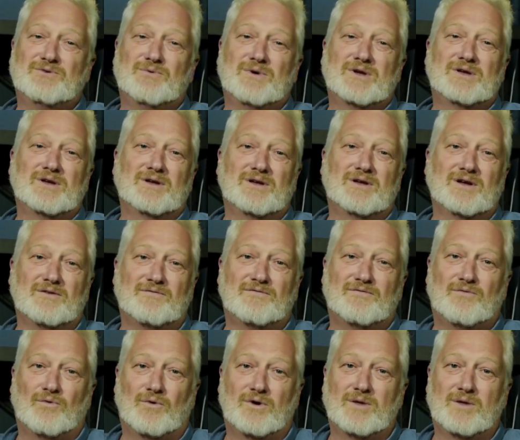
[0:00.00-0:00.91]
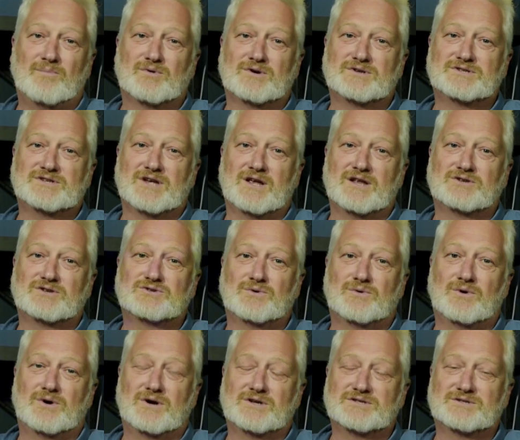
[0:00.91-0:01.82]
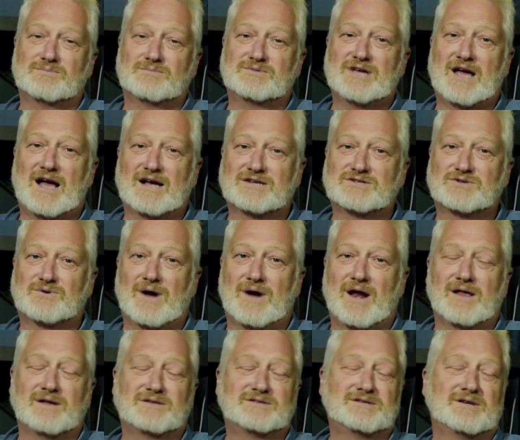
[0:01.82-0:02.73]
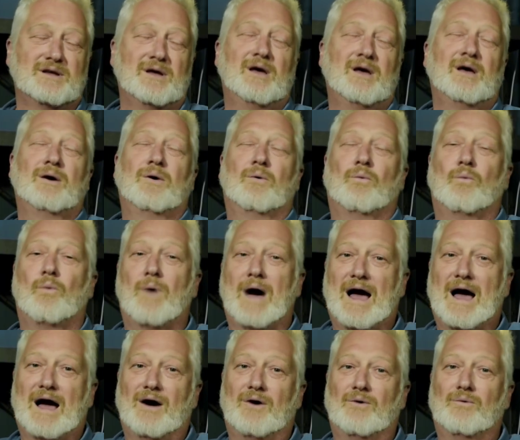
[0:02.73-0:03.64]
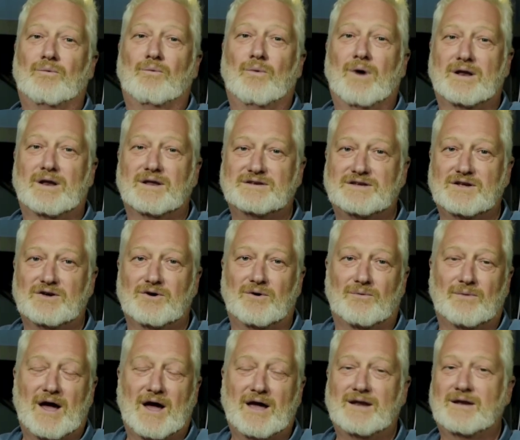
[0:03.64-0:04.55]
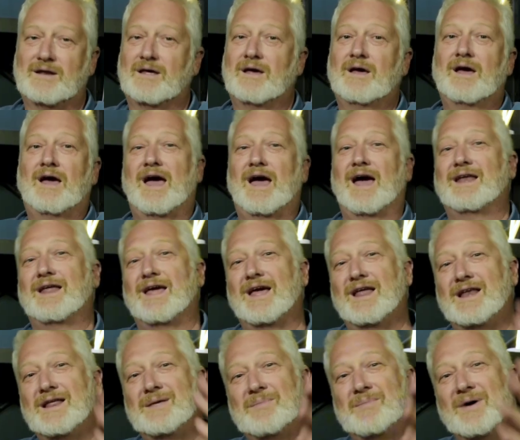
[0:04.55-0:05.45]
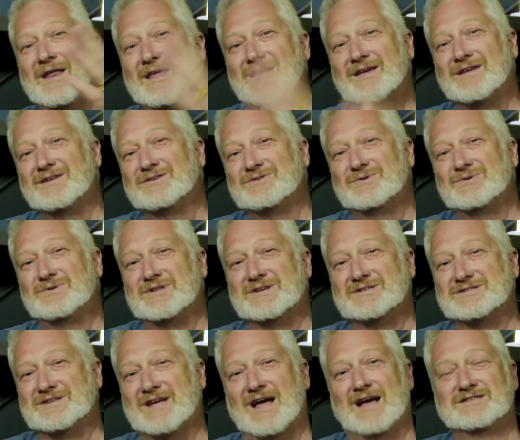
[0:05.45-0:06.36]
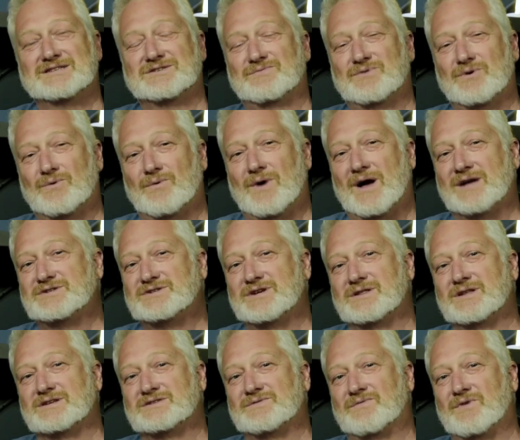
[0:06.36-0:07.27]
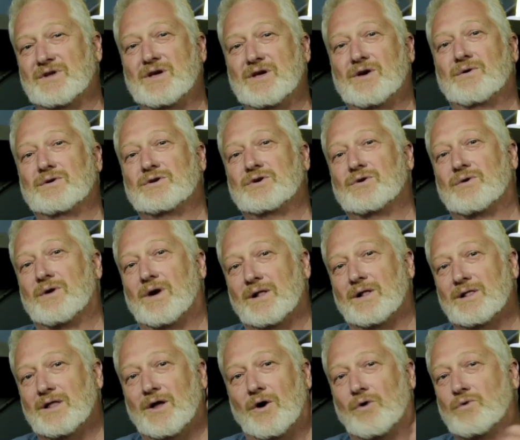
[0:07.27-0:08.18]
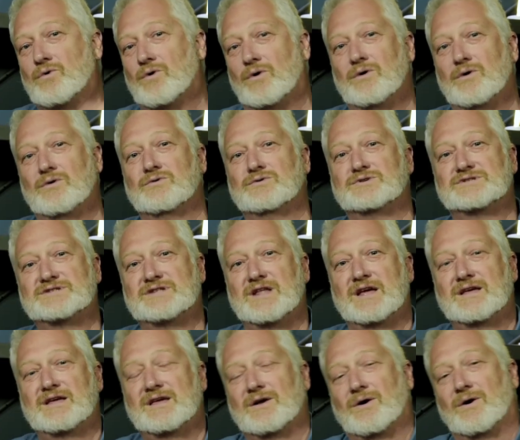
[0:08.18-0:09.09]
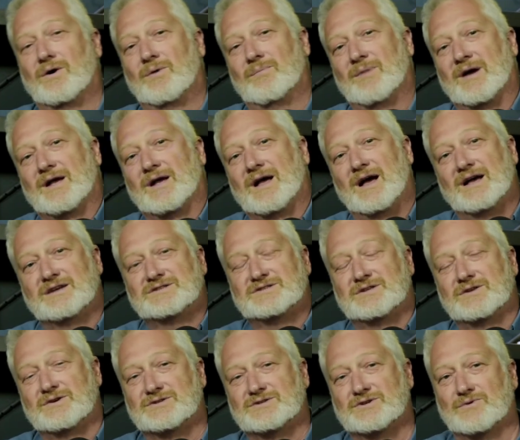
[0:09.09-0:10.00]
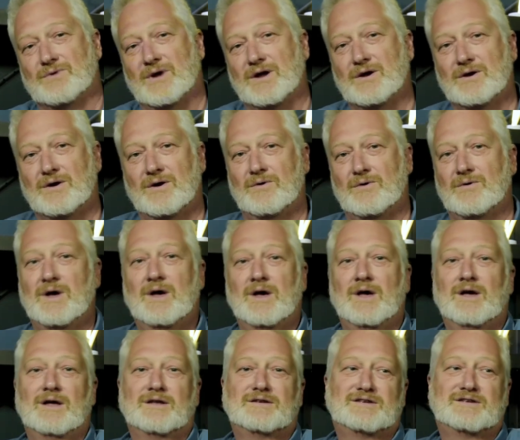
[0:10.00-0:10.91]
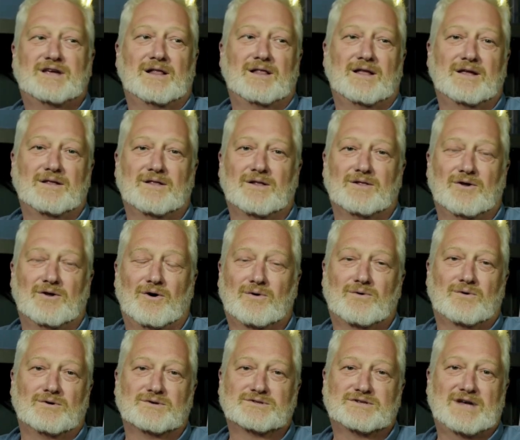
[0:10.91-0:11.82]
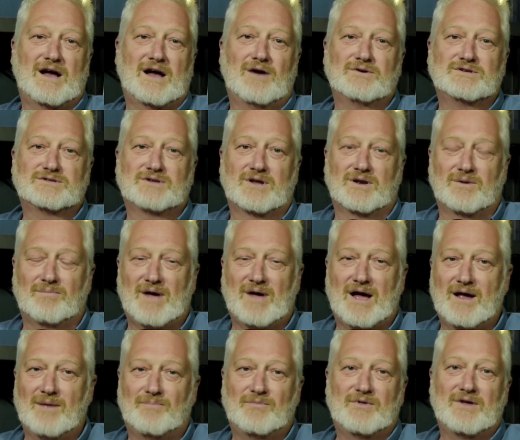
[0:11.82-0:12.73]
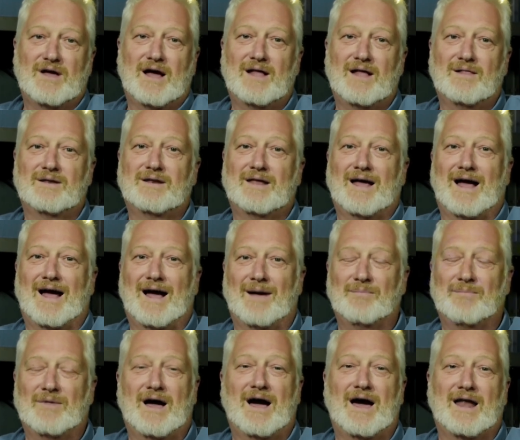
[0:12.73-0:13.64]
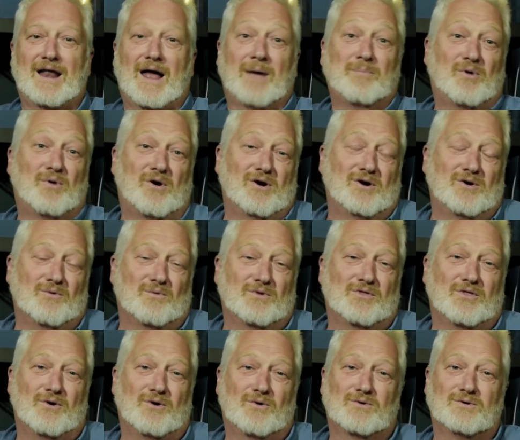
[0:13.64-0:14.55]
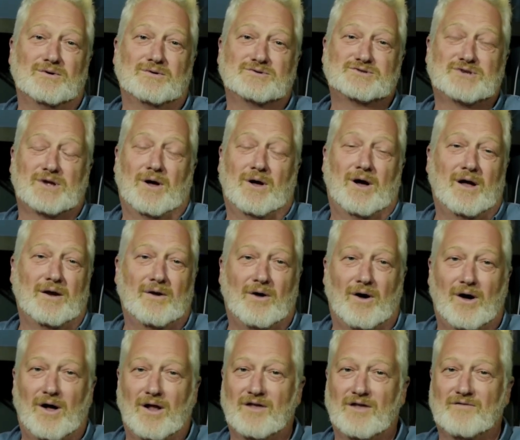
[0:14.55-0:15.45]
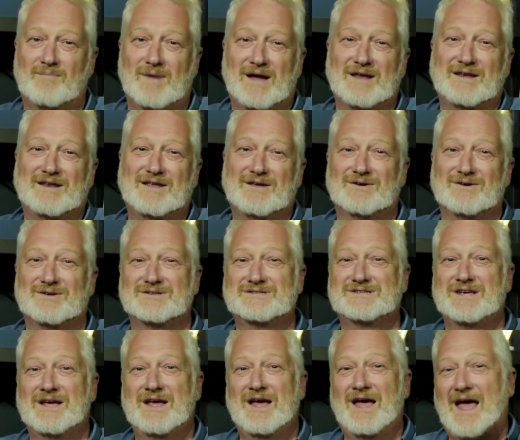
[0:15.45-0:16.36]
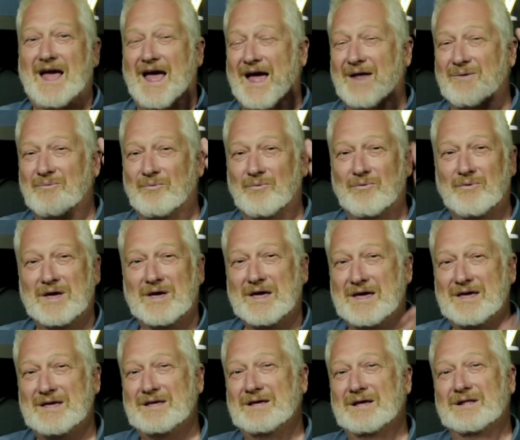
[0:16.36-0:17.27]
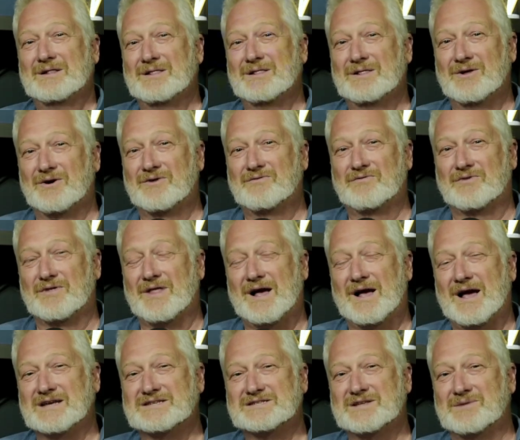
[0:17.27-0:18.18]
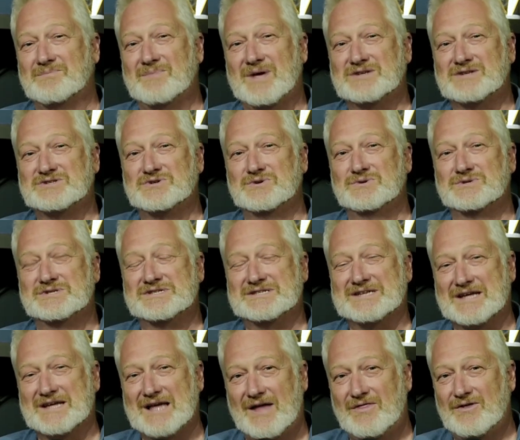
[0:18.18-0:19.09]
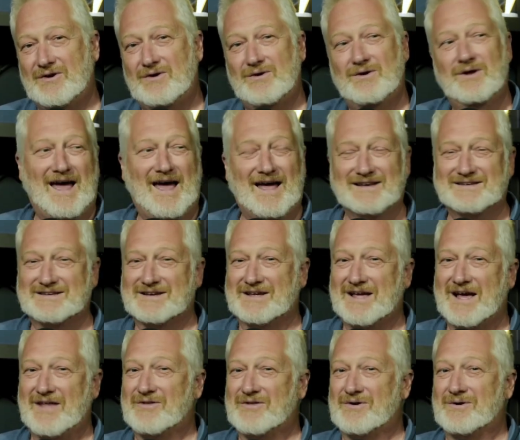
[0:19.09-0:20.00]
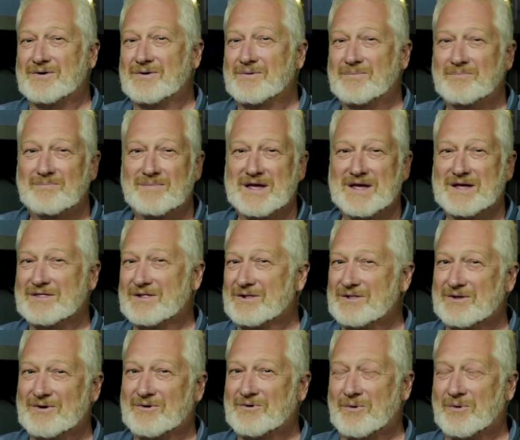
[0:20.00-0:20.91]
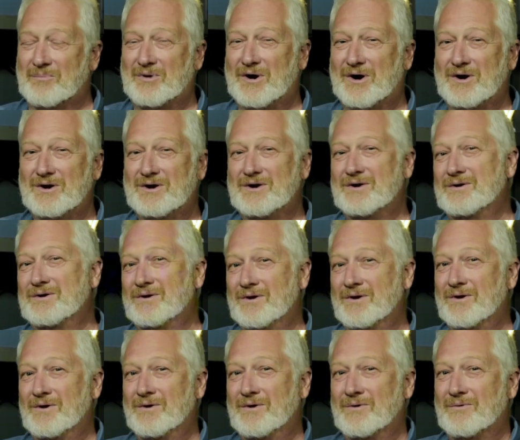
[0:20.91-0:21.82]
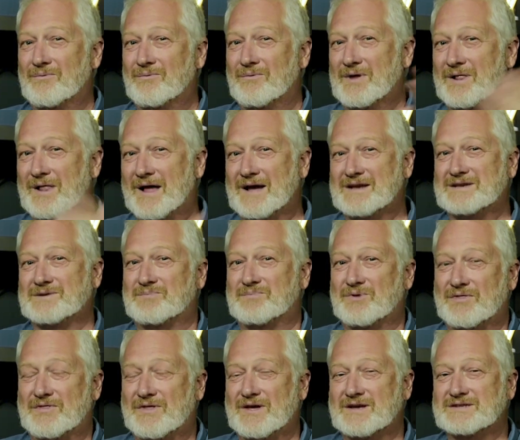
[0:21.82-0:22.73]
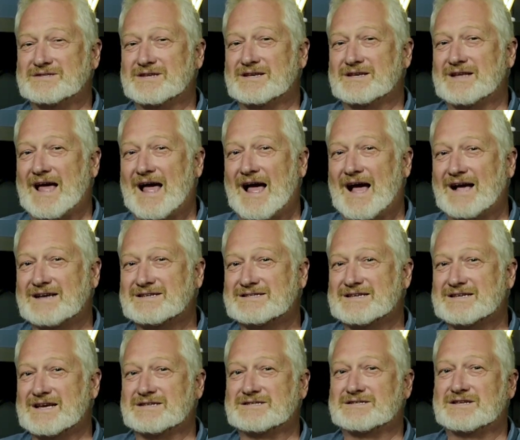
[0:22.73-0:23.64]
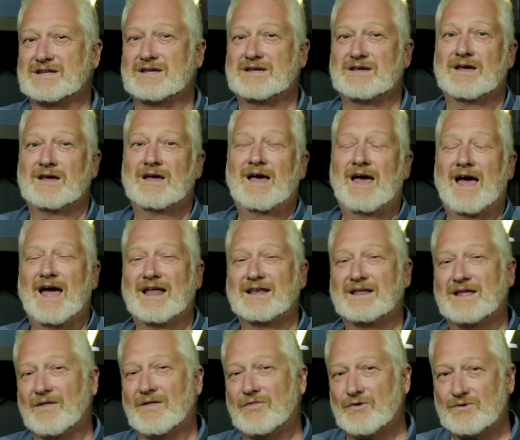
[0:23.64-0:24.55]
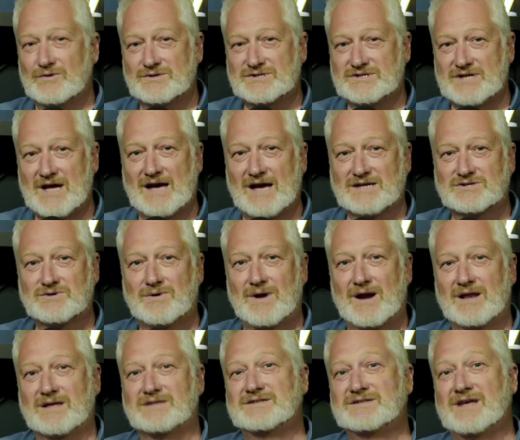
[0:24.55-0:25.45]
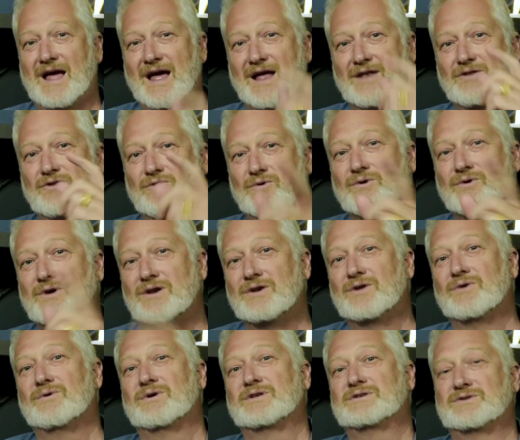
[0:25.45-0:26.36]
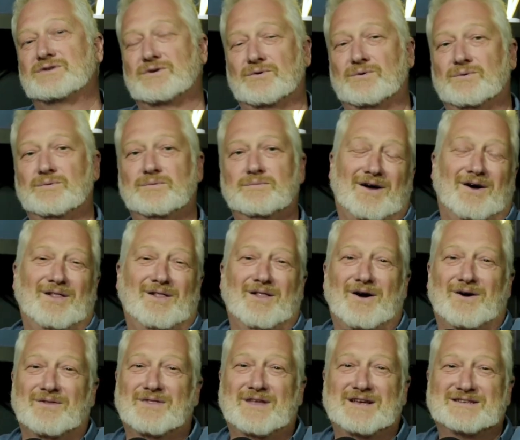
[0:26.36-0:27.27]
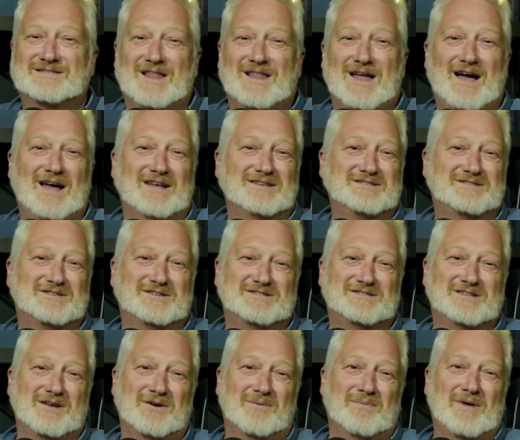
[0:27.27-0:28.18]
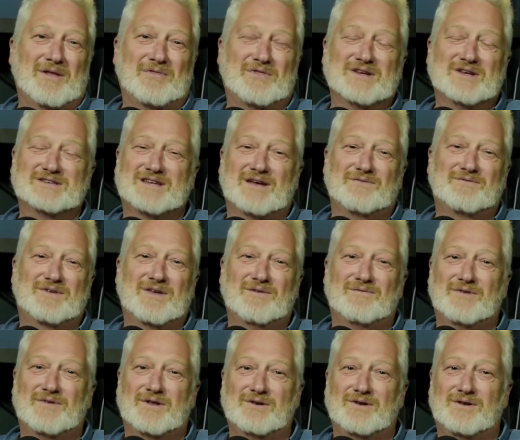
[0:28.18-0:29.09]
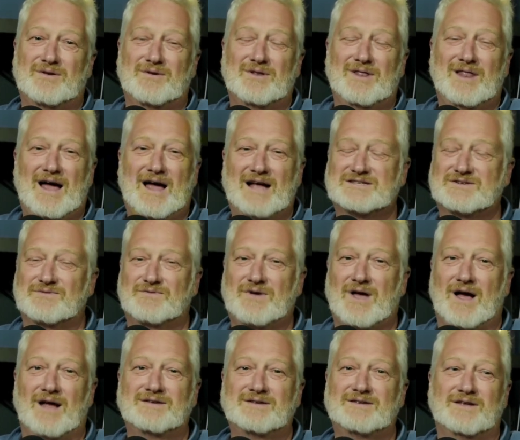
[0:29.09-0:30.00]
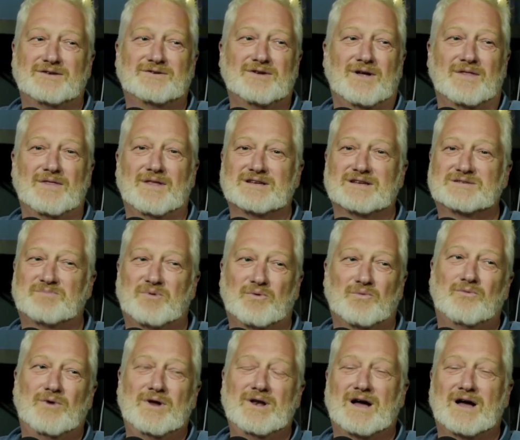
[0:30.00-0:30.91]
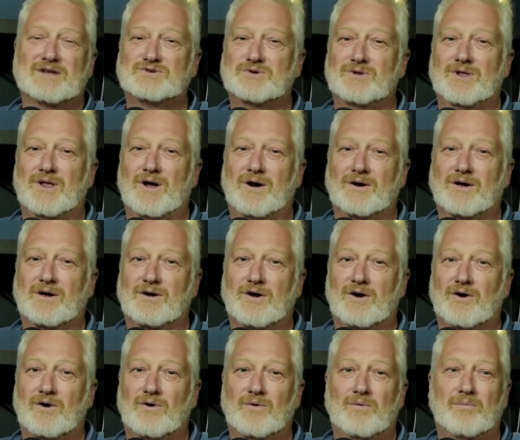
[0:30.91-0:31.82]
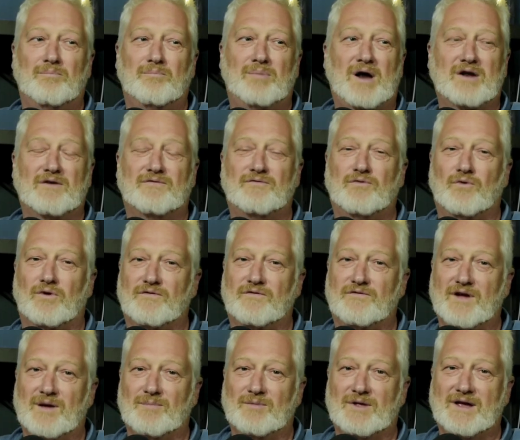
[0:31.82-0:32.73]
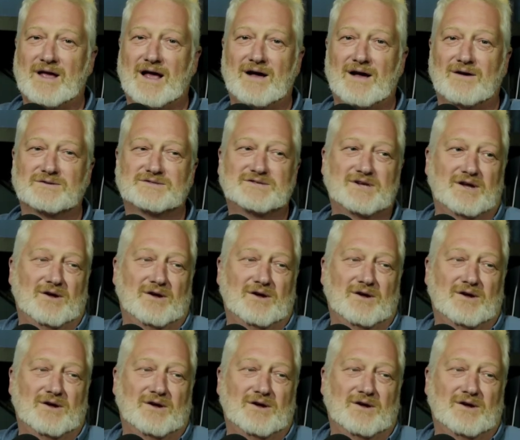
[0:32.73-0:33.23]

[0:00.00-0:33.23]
we can get 40% tourism tax credits. Wow, what a deal, right? And anybody can do this, guys. If you're watching this video and you're a local who's thinking, oh my gosh, there's a gringo telling the locals how he's going to buy up the island. I'm not. I partner with locals on all of my deals, and we look for the highest and best use together. And together, me and the local partner, we like to put things into Act 60 and get those tax credits. And you can do it too. Along these lines, just think about this. I've given lots of content on this, but we not too long ago bought a 4-family house.